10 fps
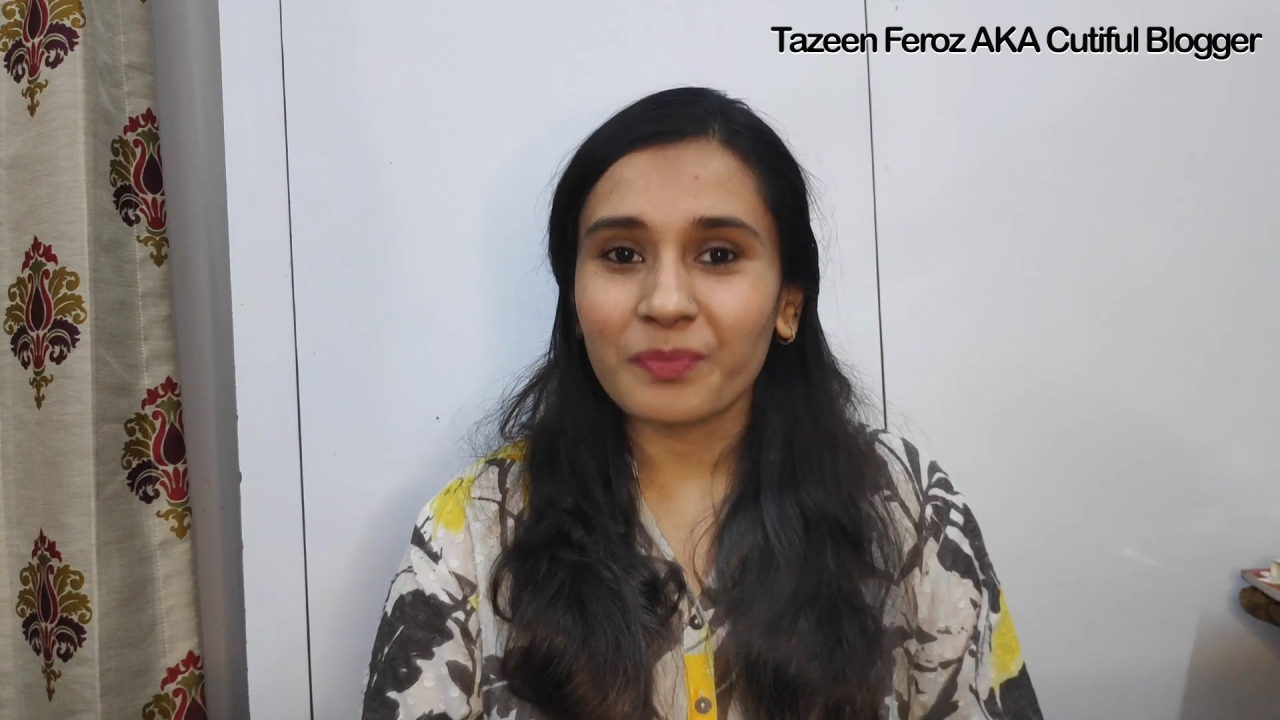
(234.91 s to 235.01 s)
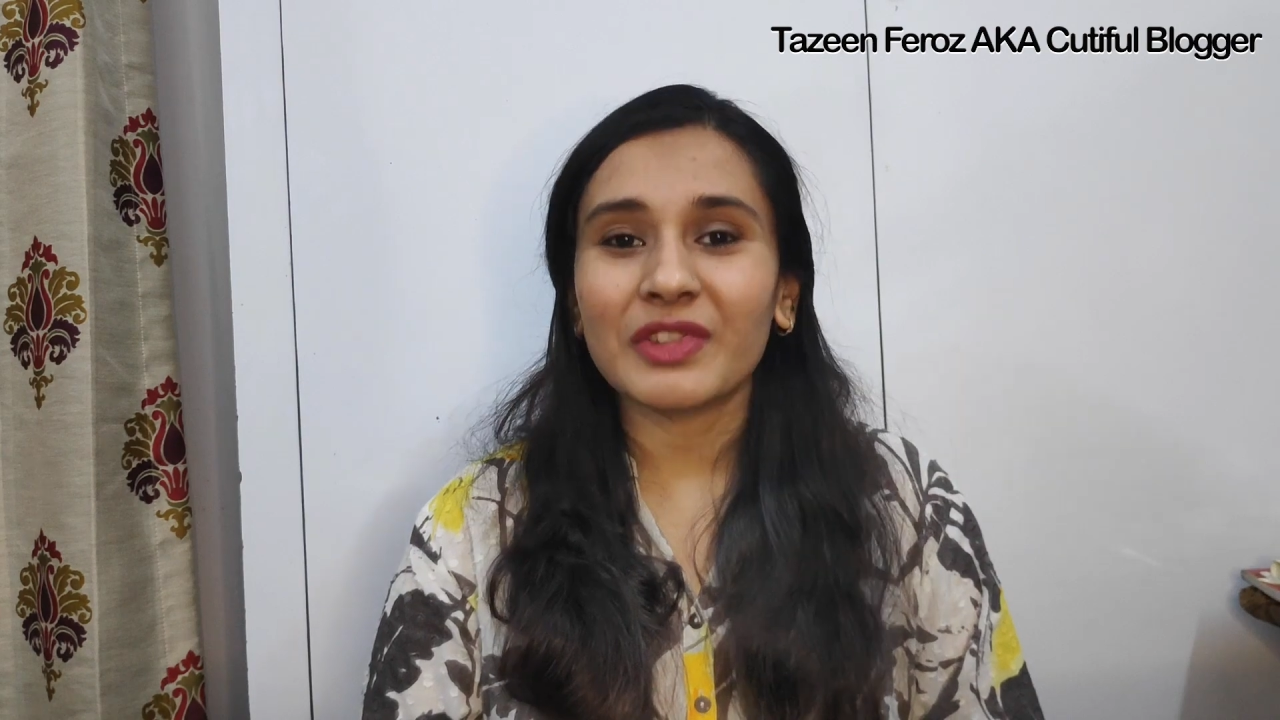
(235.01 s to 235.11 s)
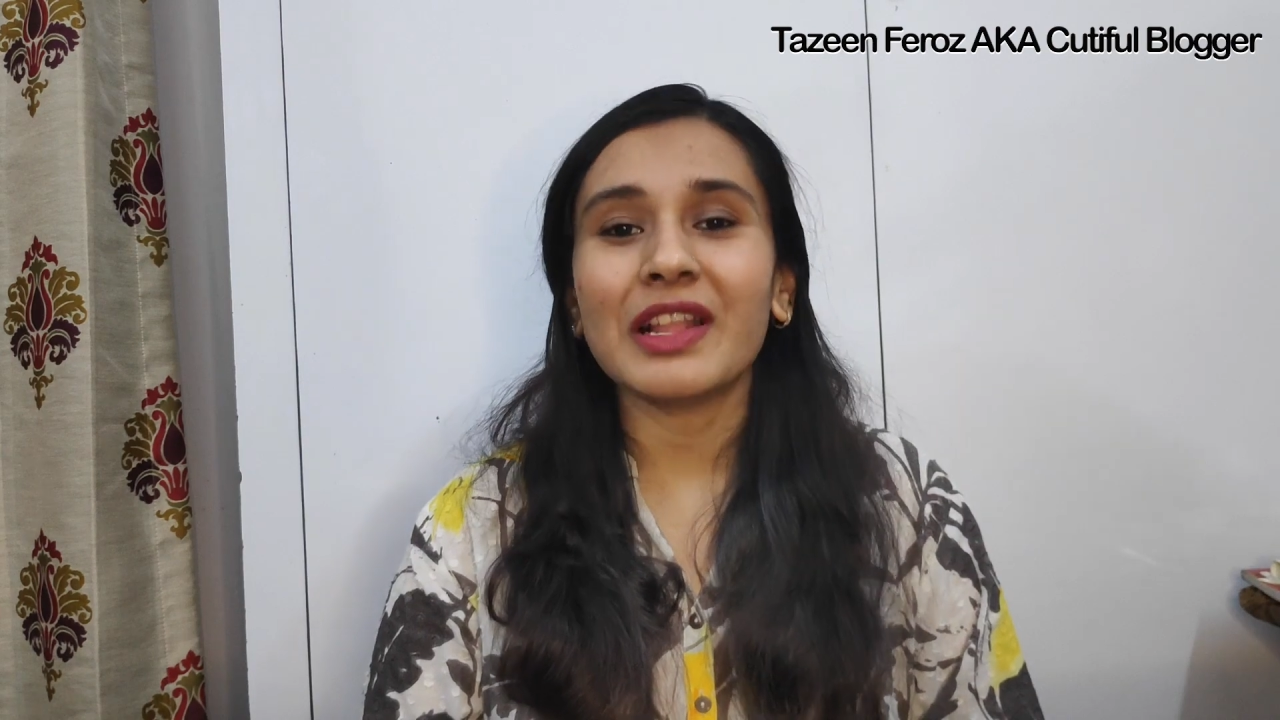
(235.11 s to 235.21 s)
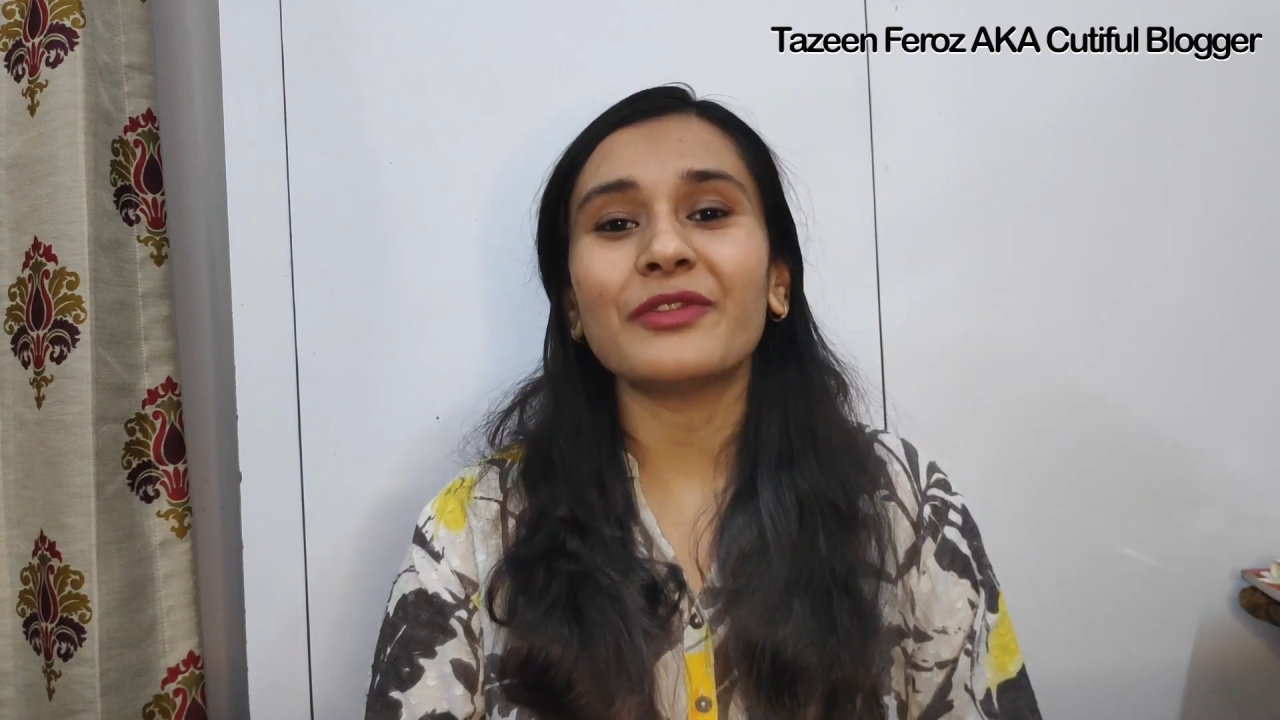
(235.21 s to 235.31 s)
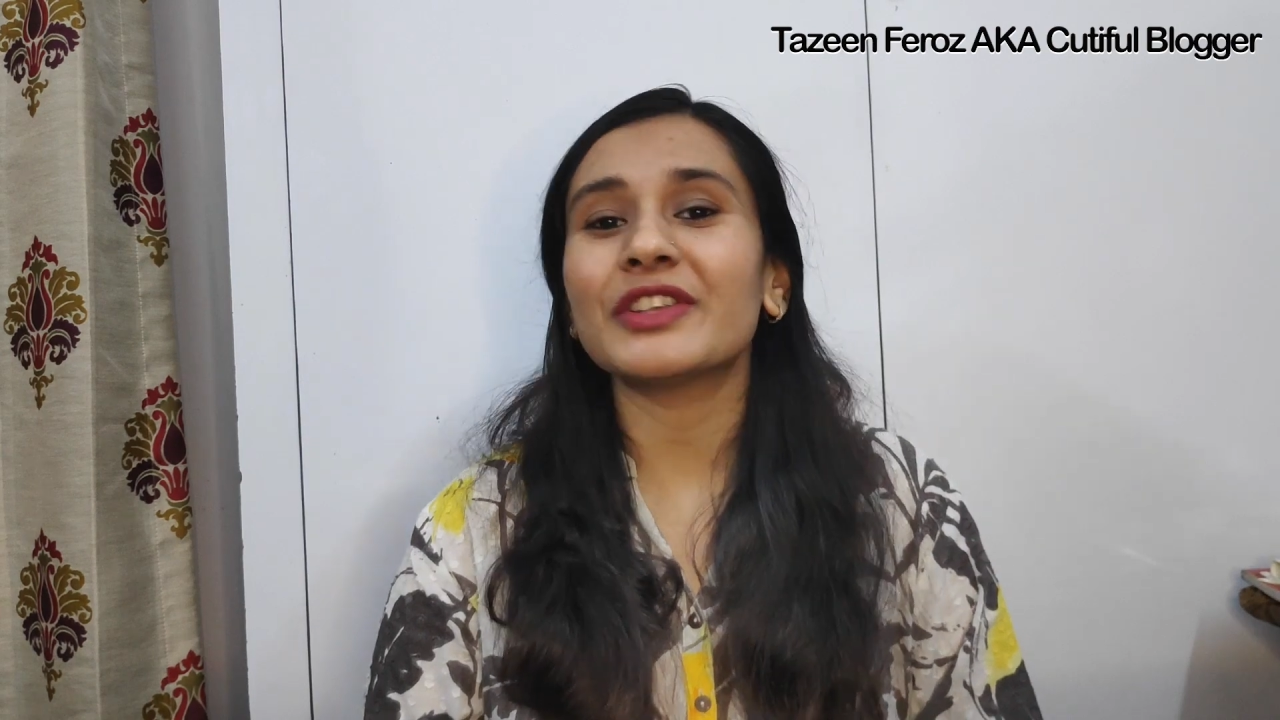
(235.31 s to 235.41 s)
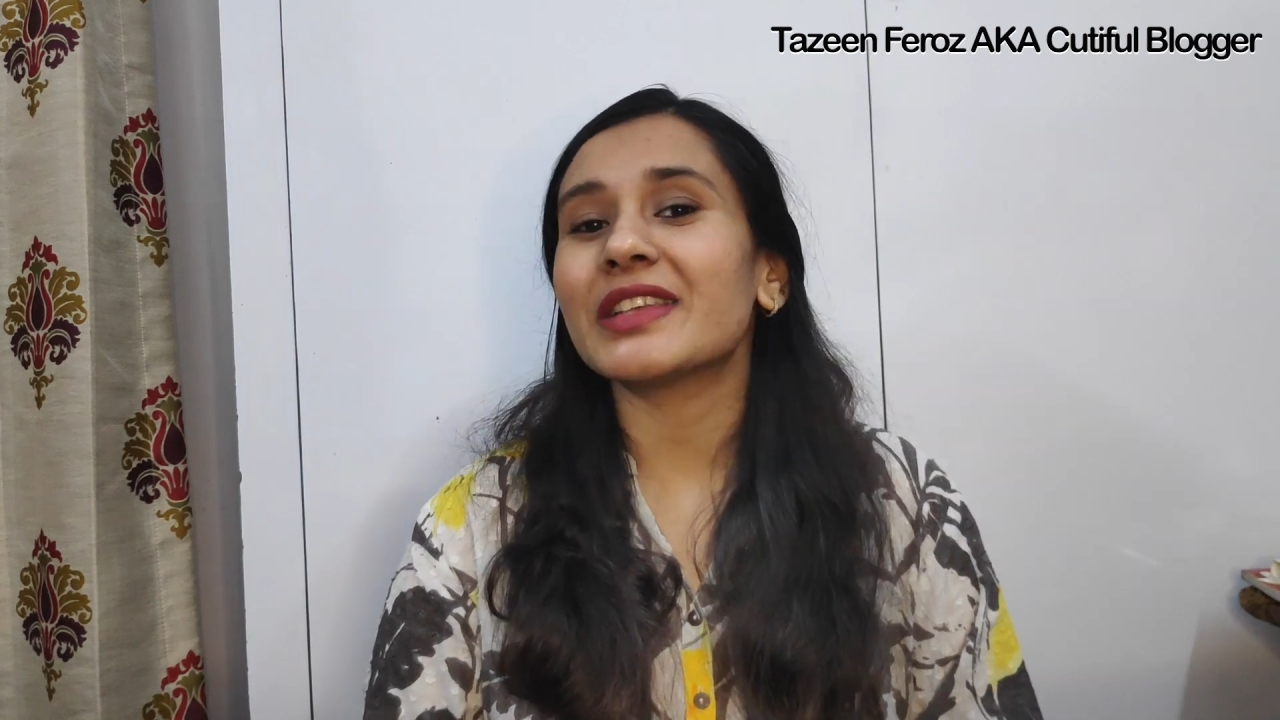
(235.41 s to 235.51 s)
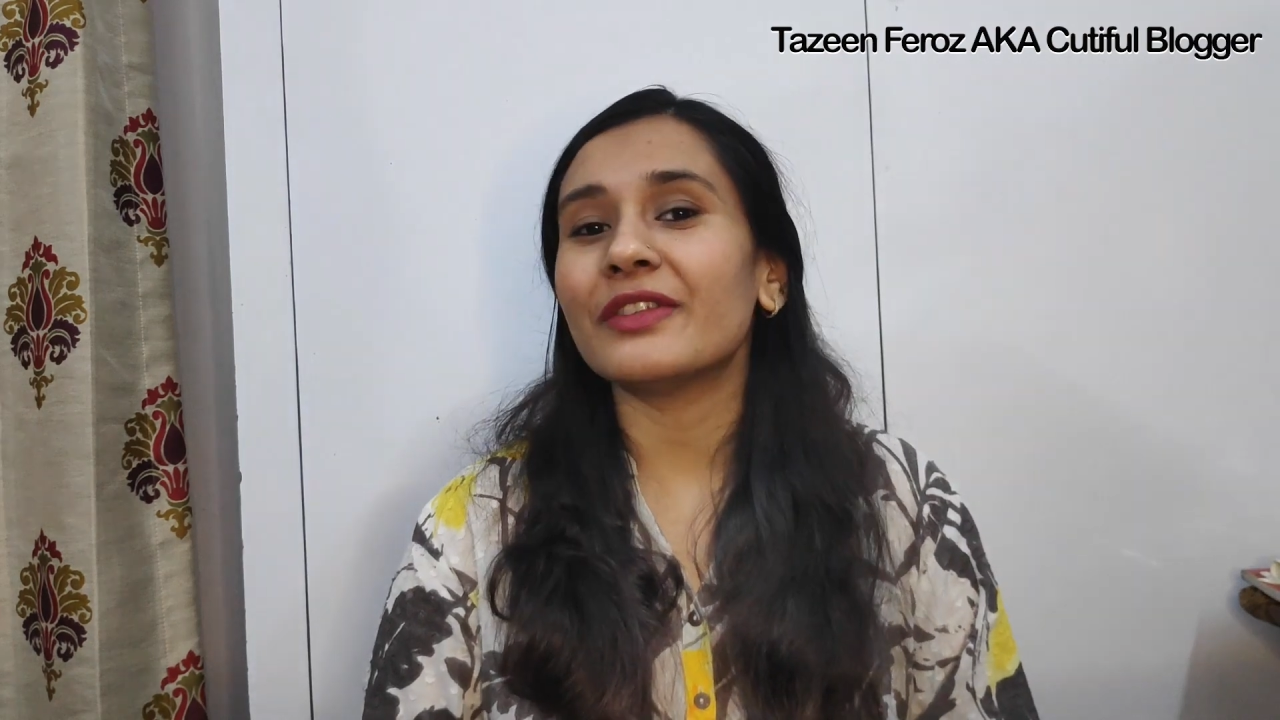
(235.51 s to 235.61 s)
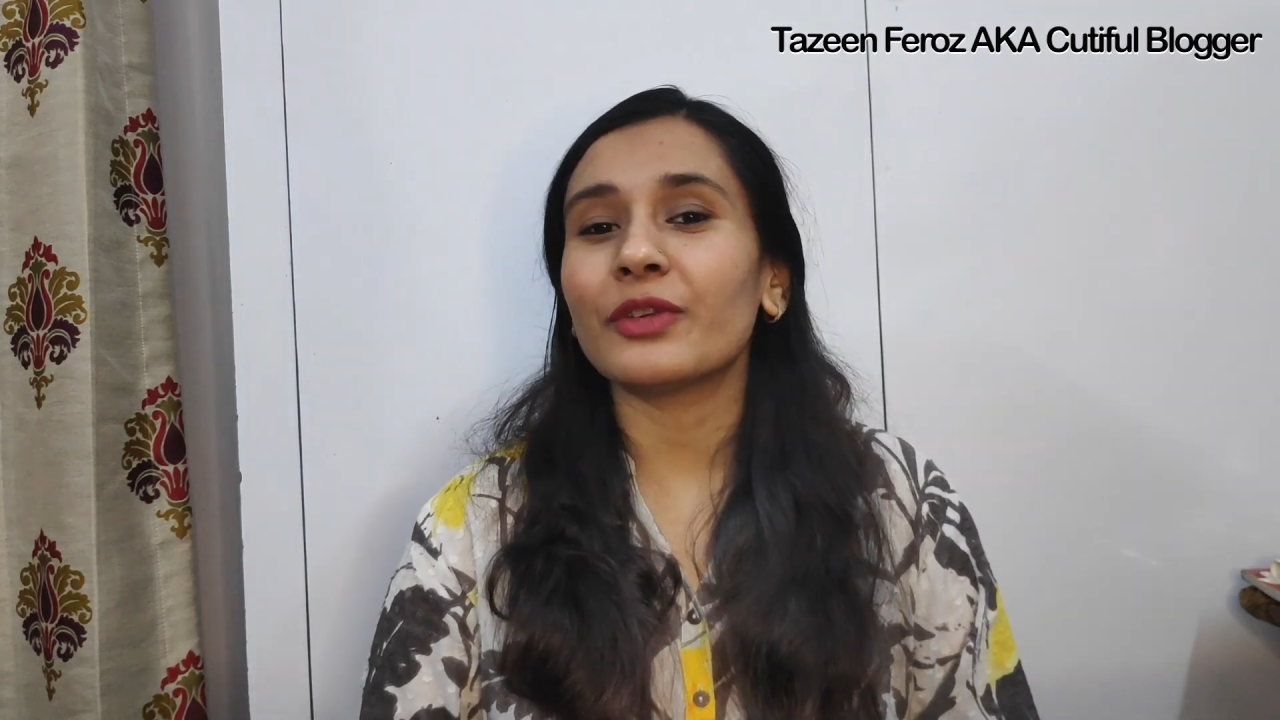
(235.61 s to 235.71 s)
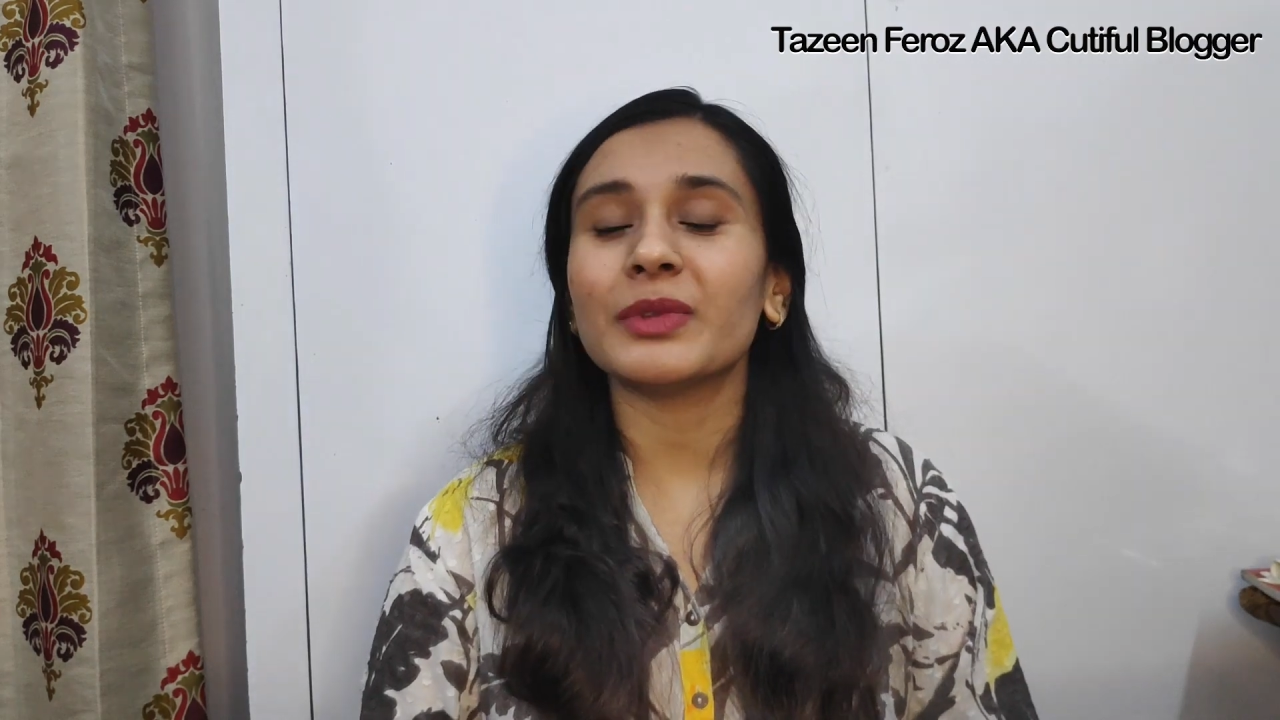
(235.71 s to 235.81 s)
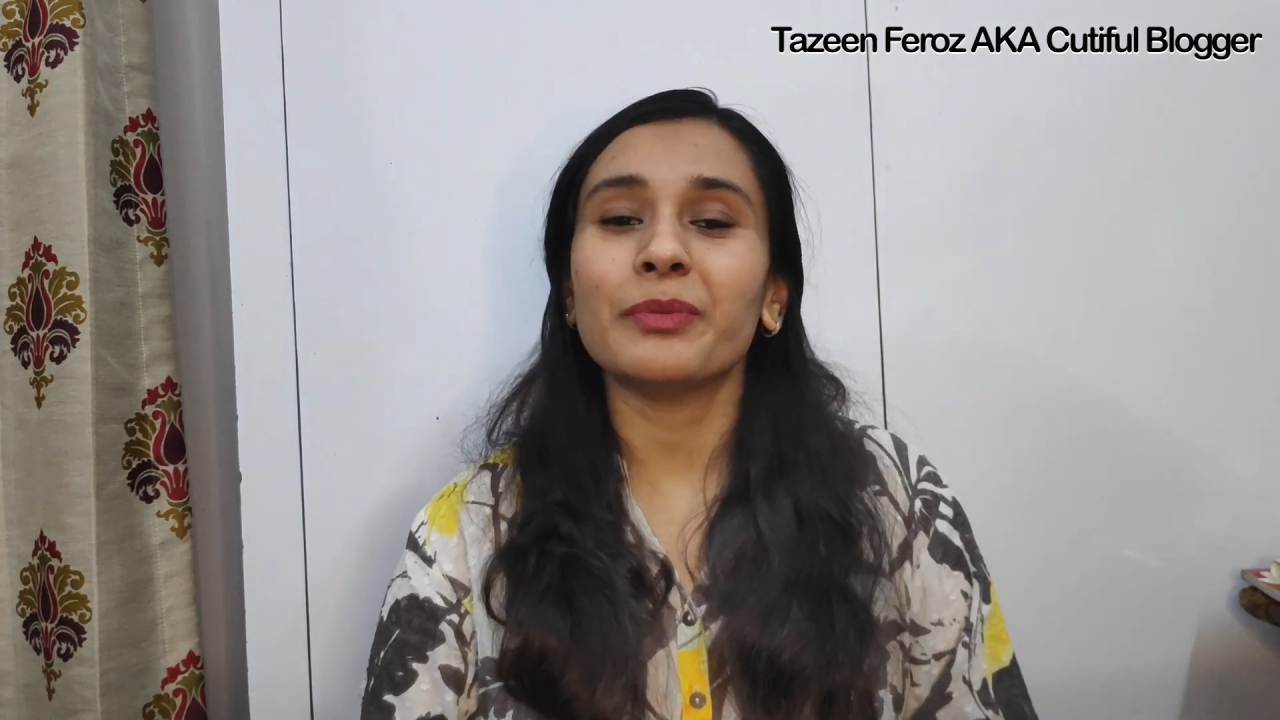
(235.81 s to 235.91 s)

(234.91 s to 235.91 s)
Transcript: Love yourself from the